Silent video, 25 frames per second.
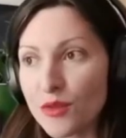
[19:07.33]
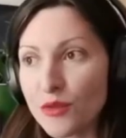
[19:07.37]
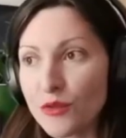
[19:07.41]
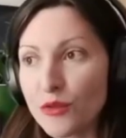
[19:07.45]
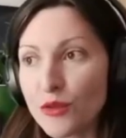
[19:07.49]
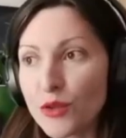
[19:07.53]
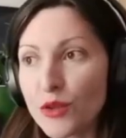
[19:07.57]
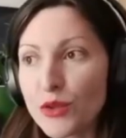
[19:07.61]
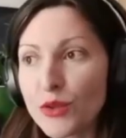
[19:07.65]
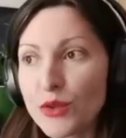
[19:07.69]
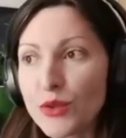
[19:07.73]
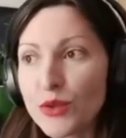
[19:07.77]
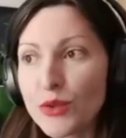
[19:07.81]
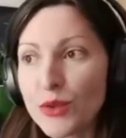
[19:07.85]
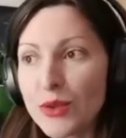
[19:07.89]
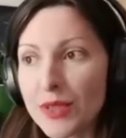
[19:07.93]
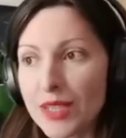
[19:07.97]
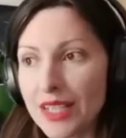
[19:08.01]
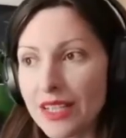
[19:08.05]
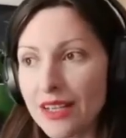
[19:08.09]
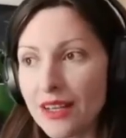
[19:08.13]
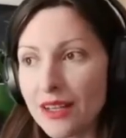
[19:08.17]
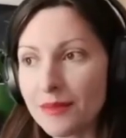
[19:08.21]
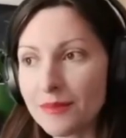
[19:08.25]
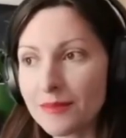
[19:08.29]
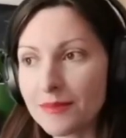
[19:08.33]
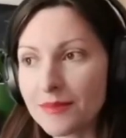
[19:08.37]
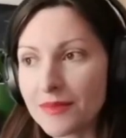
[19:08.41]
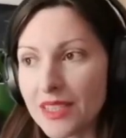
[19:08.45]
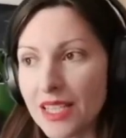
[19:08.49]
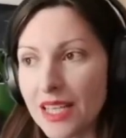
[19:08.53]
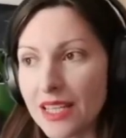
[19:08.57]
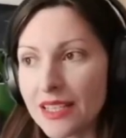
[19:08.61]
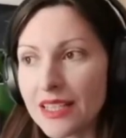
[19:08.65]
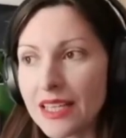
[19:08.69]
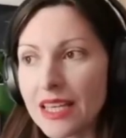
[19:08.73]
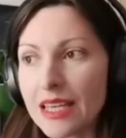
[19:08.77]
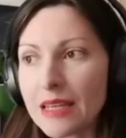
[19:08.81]
Fulguria.
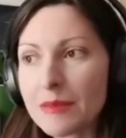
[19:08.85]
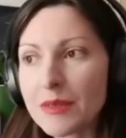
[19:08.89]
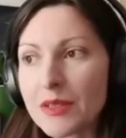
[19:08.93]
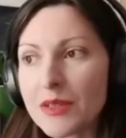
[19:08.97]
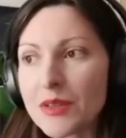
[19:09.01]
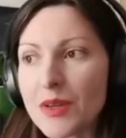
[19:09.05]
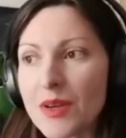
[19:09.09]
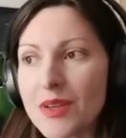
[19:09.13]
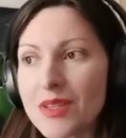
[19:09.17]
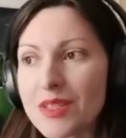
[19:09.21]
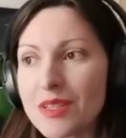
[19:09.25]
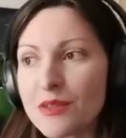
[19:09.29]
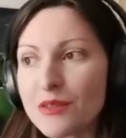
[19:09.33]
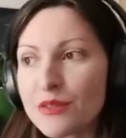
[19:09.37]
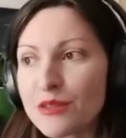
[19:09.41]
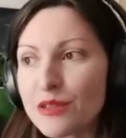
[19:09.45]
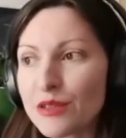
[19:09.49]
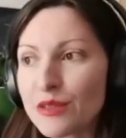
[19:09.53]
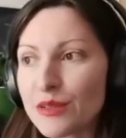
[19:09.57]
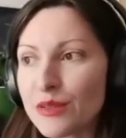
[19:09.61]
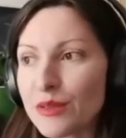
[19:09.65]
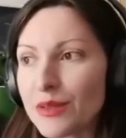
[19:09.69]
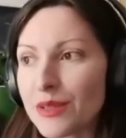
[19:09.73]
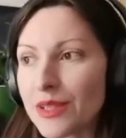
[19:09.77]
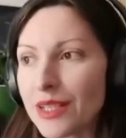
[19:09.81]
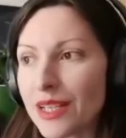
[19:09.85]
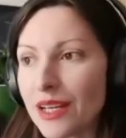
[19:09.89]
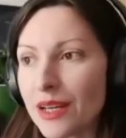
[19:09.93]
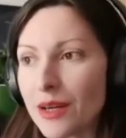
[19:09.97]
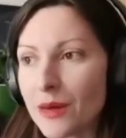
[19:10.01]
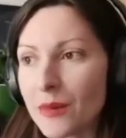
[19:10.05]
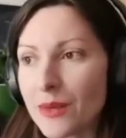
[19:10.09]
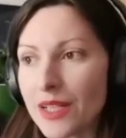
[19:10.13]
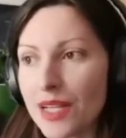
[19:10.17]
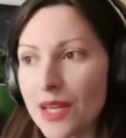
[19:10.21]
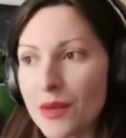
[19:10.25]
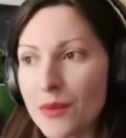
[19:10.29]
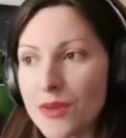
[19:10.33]
I came across the
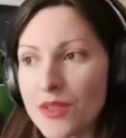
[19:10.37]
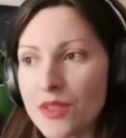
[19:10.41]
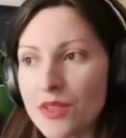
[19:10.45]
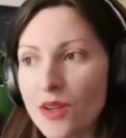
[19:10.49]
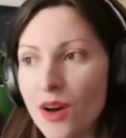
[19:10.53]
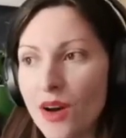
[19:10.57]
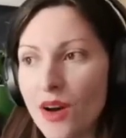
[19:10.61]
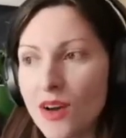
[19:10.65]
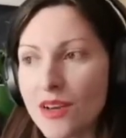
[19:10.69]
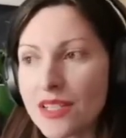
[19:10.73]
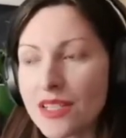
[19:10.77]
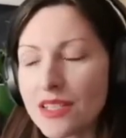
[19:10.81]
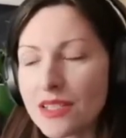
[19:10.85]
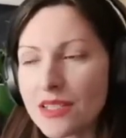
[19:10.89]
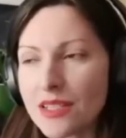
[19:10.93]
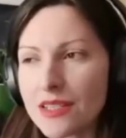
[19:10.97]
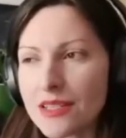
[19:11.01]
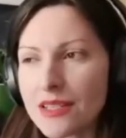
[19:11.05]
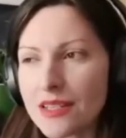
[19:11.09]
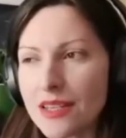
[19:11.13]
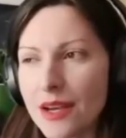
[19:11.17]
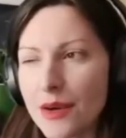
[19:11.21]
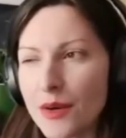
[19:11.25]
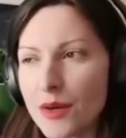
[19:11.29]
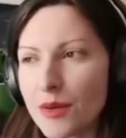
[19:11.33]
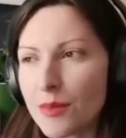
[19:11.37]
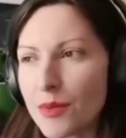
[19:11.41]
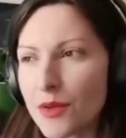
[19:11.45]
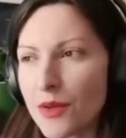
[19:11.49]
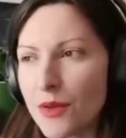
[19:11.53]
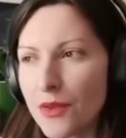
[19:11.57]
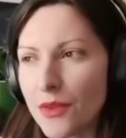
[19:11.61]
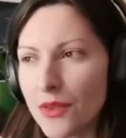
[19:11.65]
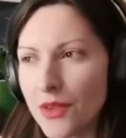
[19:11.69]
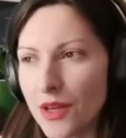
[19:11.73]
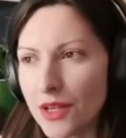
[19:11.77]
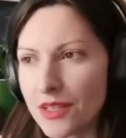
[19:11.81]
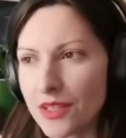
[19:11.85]
Fulguria when I was caught in a
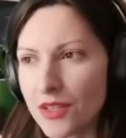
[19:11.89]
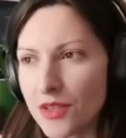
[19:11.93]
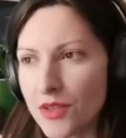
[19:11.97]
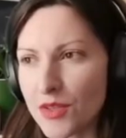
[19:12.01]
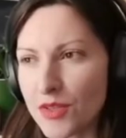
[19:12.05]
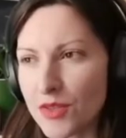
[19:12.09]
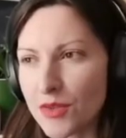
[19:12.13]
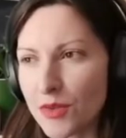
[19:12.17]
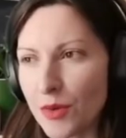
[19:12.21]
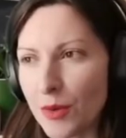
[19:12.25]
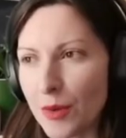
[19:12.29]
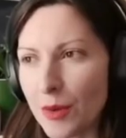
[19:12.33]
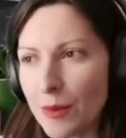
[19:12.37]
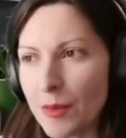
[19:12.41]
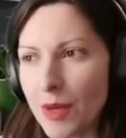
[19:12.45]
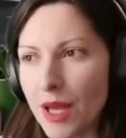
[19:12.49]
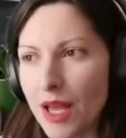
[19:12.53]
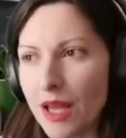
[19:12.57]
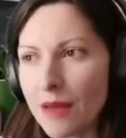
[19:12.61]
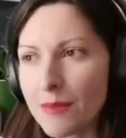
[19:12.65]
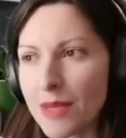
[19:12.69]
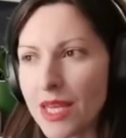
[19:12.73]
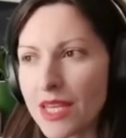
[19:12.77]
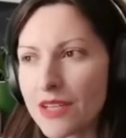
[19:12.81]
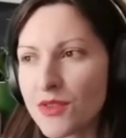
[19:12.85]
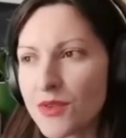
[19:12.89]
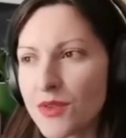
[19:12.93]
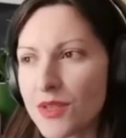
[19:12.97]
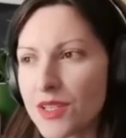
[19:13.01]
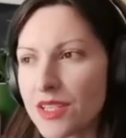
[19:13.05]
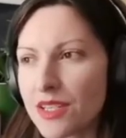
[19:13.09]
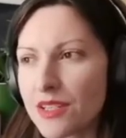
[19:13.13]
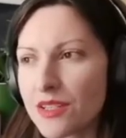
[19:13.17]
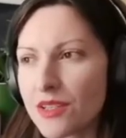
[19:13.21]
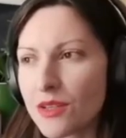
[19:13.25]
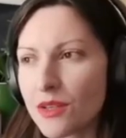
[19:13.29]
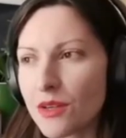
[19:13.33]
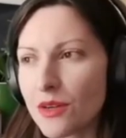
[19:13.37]
terrible thunderstorm. I'm
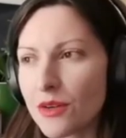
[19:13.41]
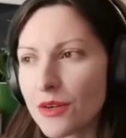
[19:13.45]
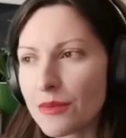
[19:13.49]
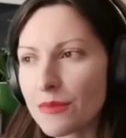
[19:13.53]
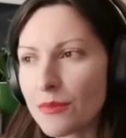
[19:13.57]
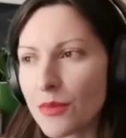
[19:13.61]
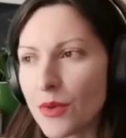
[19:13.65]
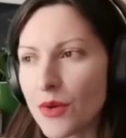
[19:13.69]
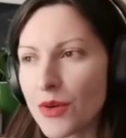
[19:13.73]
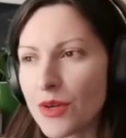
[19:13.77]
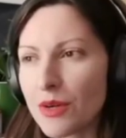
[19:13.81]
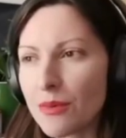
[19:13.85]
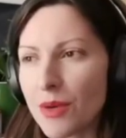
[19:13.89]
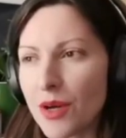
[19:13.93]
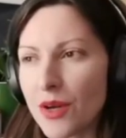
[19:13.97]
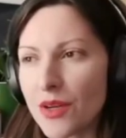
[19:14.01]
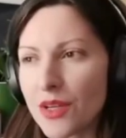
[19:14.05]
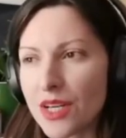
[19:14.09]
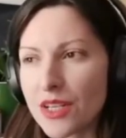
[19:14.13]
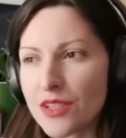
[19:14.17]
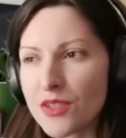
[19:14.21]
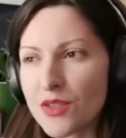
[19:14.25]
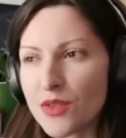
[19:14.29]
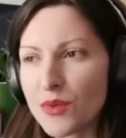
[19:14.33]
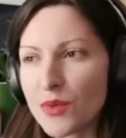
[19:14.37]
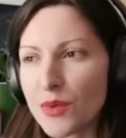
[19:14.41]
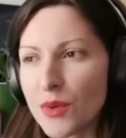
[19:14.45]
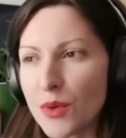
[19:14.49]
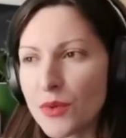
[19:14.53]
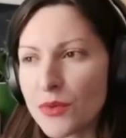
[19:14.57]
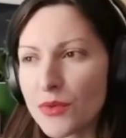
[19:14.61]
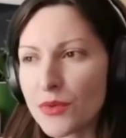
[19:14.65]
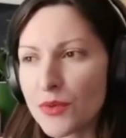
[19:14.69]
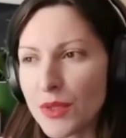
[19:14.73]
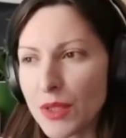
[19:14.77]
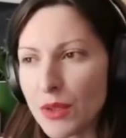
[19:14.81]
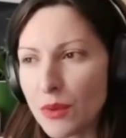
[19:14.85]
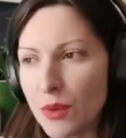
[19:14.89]
interested to learn more about its
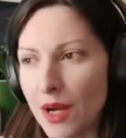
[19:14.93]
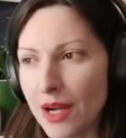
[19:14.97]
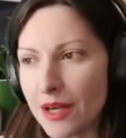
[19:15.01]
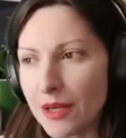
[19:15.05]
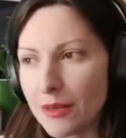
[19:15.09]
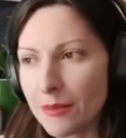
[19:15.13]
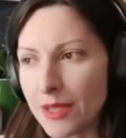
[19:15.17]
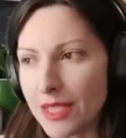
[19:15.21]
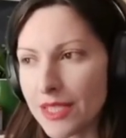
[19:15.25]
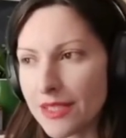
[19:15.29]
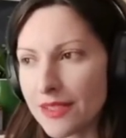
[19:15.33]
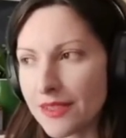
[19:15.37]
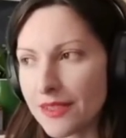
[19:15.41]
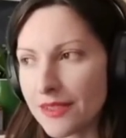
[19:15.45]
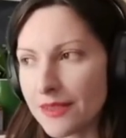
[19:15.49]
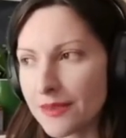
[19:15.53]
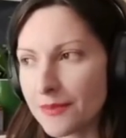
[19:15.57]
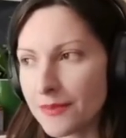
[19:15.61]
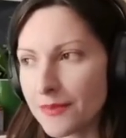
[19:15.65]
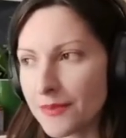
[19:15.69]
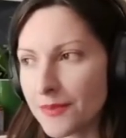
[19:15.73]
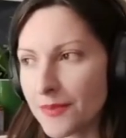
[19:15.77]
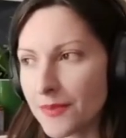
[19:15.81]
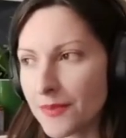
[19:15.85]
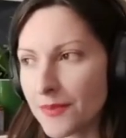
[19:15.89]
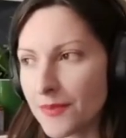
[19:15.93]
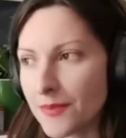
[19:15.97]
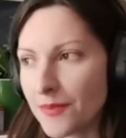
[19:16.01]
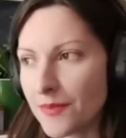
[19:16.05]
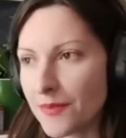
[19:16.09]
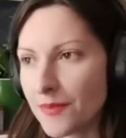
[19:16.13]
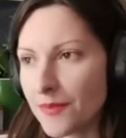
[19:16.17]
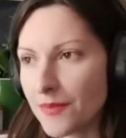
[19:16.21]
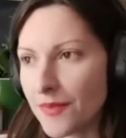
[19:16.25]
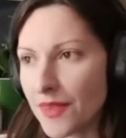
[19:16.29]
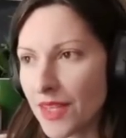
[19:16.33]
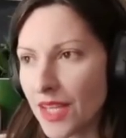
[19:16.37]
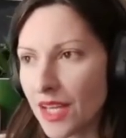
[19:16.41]
growth requirements.
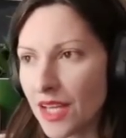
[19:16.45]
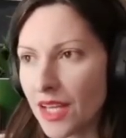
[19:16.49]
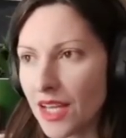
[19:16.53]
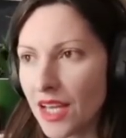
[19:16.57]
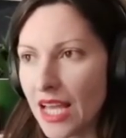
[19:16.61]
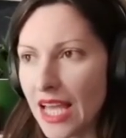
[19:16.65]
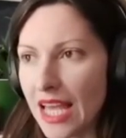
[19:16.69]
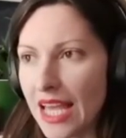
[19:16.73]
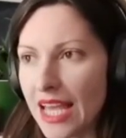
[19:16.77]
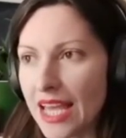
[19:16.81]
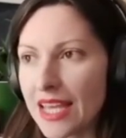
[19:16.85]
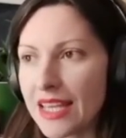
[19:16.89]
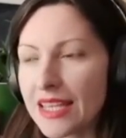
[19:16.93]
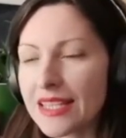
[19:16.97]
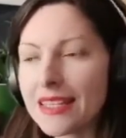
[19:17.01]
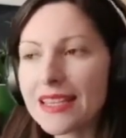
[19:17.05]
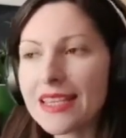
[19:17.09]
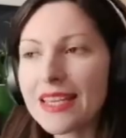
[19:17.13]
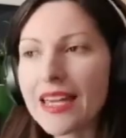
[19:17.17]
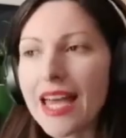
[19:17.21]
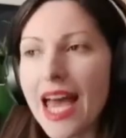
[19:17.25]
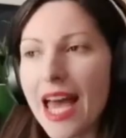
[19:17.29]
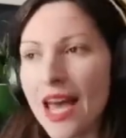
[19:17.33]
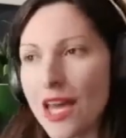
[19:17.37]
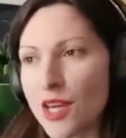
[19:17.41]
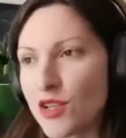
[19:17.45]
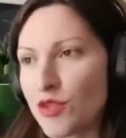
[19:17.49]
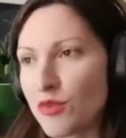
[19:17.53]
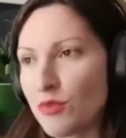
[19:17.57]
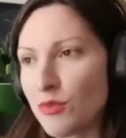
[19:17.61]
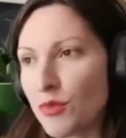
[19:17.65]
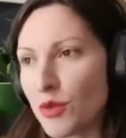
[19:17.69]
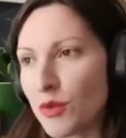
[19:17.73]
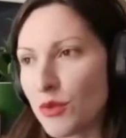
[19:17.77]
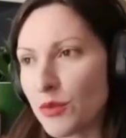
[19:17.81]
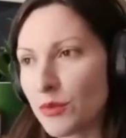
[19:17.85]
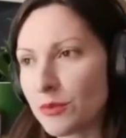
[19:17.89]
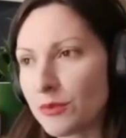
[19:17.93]
And the
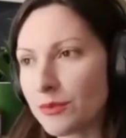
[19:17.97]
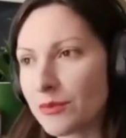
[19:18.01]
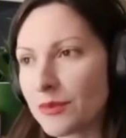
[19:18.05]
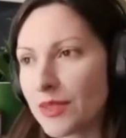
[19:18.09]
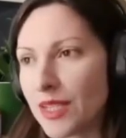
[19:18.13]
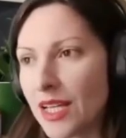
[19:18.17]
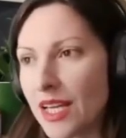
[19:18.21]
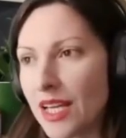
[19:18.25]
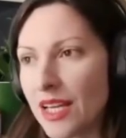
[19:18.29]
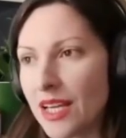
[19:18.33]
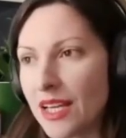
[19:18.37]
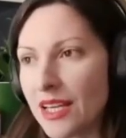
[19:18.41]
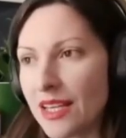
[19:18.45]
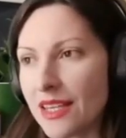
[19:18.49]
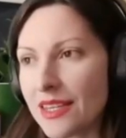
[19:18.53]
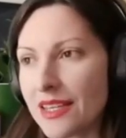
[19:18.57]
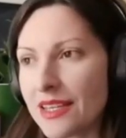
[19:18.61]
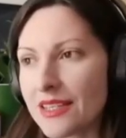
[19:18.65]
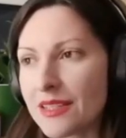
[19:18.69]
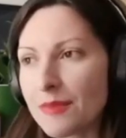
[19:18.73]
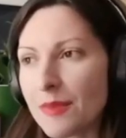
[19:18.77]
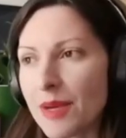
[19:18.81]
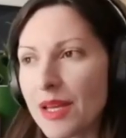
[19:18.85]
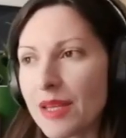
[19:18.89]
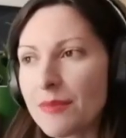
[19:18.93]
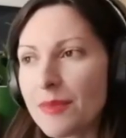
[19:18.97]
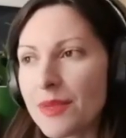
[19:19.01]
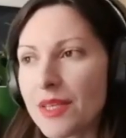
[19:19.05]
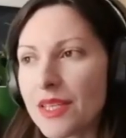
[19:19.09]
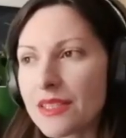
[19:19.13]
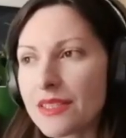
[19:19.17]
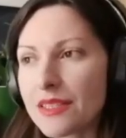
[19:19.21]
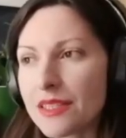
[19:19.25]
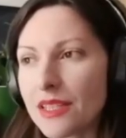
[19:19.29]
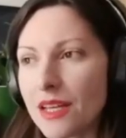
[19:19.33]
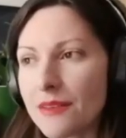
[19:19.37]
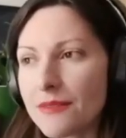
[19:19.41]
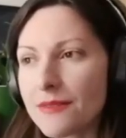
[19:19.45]
ash bloom. This might be
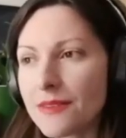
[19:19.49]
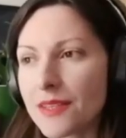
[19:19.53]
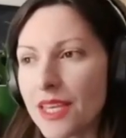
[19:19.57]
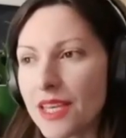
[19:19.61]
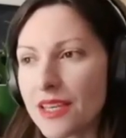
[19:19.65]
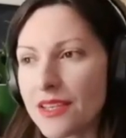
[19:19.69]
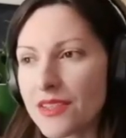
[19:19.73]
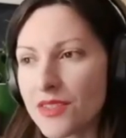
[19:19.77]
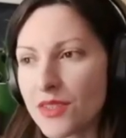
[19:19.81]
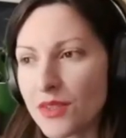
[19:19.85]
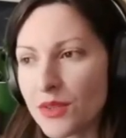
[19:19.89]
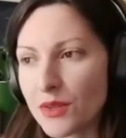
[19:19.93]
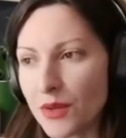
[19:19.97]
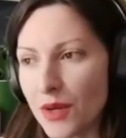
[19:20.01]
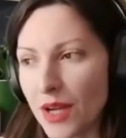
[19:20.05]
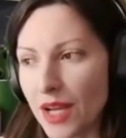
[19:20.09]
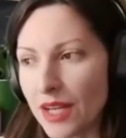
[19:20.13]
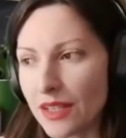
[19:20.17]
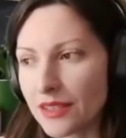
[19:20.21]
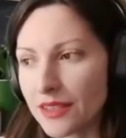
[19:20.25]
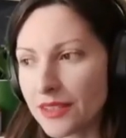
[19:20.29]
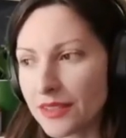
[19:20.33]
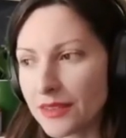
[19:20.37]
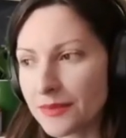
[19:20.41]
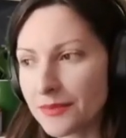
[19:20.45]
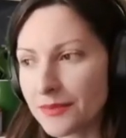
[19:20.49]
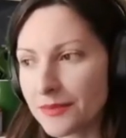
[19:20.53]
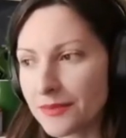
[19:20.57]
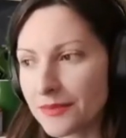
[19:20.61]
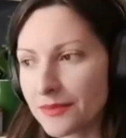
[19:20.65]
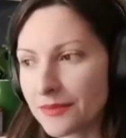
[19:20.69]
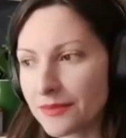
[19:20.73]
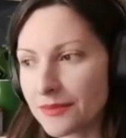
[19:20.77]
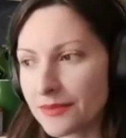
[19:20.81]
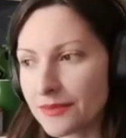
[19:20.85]
a tough case to crack.